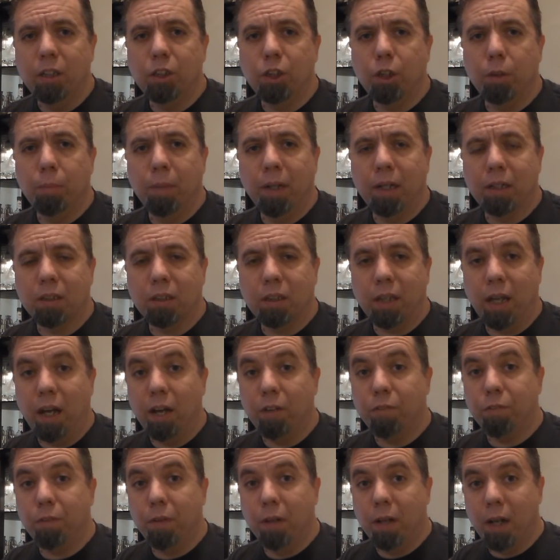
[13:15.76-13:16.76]
HMX
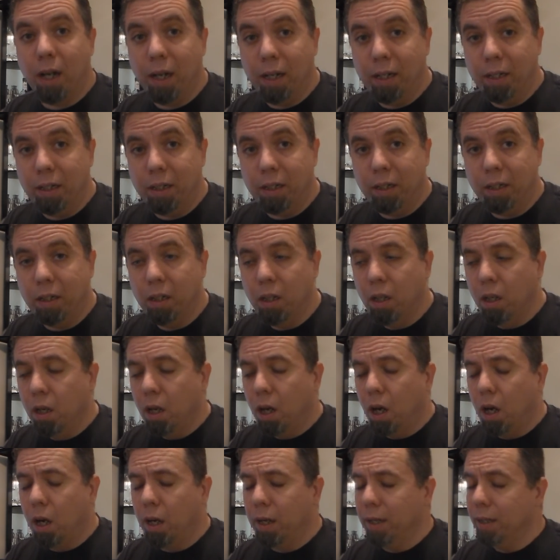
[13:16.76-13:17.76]

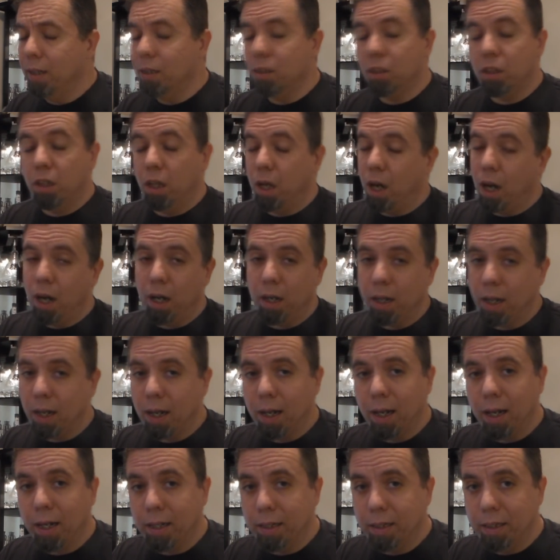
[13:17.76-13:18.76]
F90. It is not
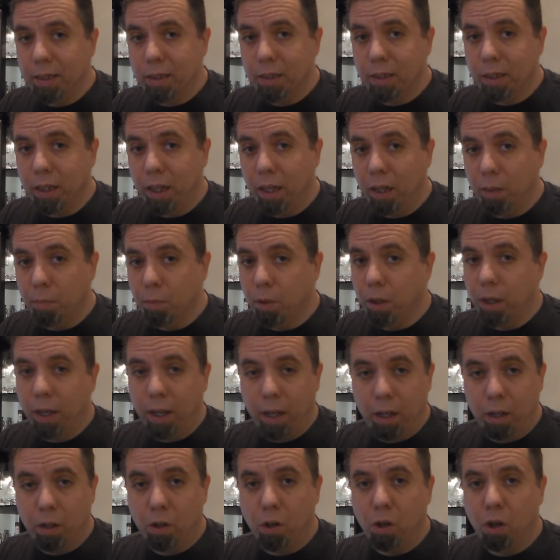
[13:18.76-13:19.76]
a high-end camera
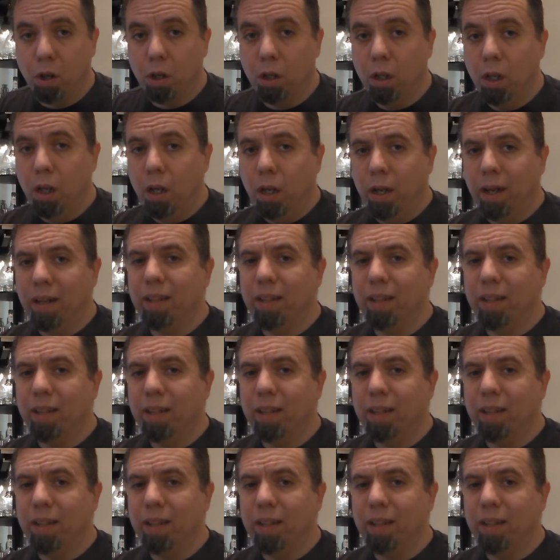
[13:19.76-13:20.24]
at all.